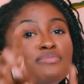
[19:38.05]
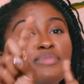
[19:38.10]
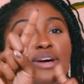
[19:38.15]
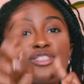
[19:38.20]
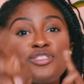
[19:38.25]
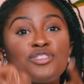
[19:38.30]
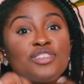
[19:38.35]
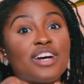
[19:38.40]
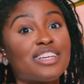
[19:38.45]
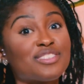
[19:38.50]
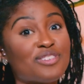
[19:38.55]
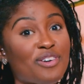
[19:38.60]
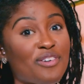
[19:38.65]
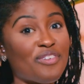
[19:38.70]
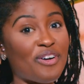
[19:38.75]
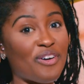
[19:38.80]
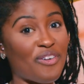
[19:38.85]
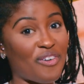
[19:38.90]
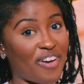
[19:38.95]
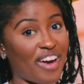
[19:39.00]
Make sure you guys go
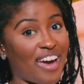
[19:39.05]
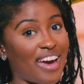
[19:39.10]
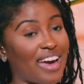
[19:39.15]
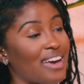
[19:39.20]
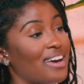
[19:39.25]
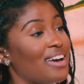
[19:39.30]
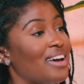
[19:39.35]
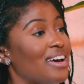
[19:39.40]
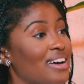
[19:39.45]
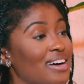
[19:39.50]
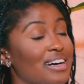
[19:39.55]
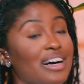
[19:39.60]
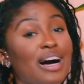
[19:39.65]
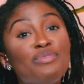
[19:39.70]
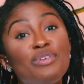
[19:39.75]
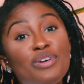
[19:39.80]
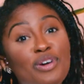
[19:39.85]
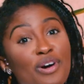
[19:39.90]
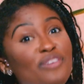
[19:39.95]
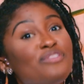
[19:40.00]
vote, okay? I'm
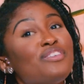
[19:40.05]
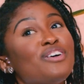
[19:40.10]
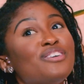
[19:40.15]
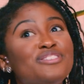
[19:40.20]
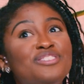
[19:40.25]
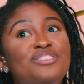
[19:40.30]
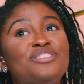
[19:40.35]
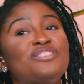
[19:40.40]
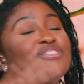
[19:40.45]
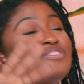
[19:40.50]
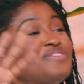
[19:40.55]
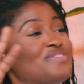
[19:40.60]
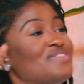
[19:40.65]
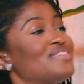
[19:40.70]
going to go vote too.